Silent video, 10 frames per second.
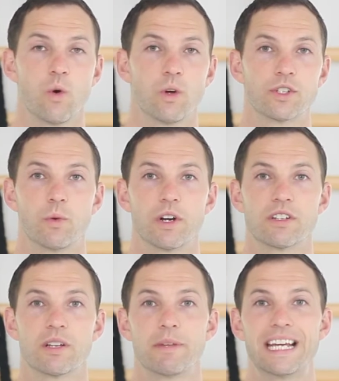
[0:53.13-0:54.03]
Well, so what
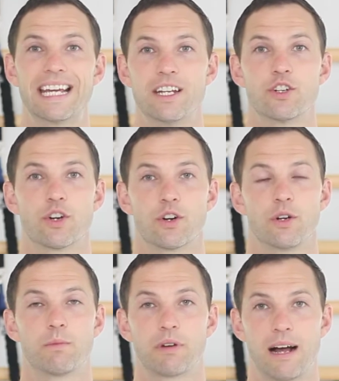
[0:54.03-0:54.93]
are some of the
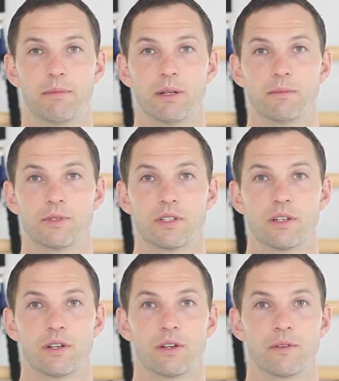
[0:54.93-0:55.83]
internal problems
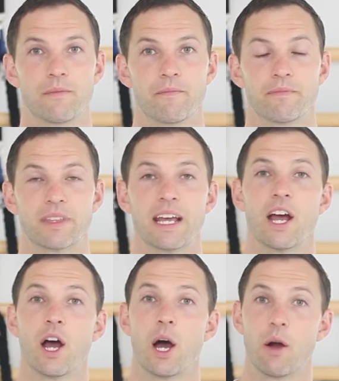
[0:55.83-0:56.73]

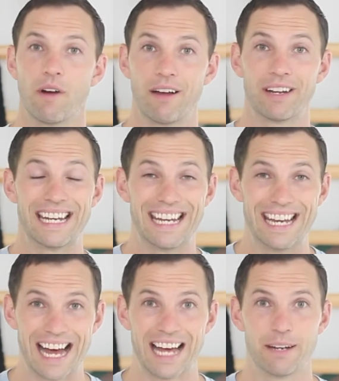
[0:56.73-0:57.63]
around
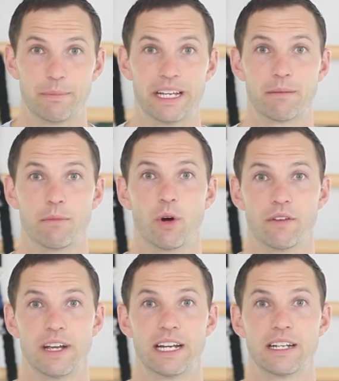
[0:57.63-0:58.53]
not being
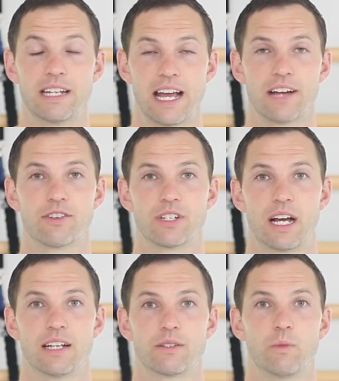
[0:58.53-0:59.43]
motivated to
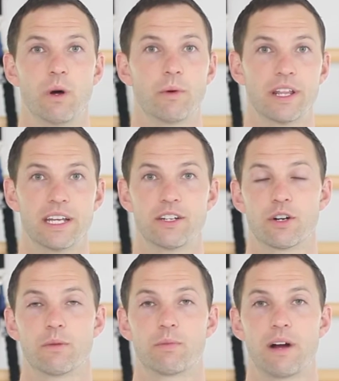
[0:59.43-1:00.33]
exercise? Well, one of the
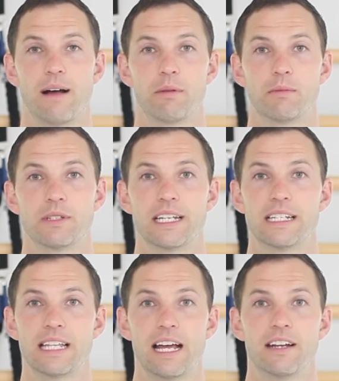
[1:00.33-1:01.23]
internal problems
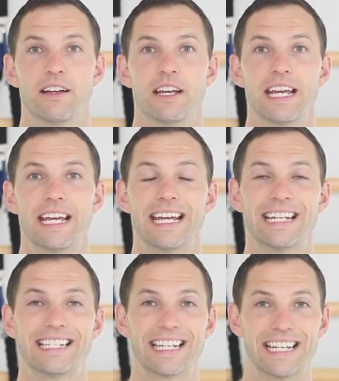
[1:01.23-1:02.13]
is that
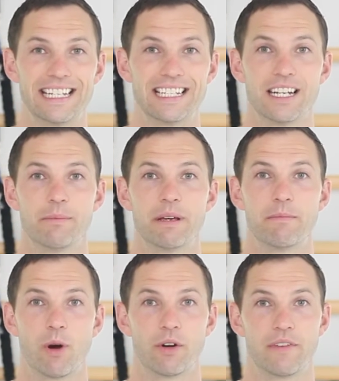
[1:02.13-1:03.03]
it's easy to be
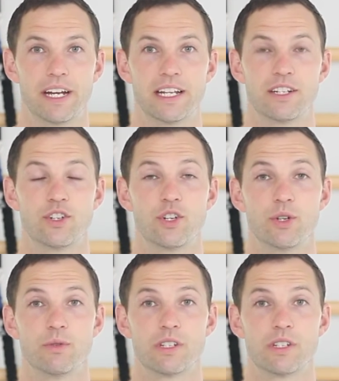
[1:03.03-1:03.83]
motivated to do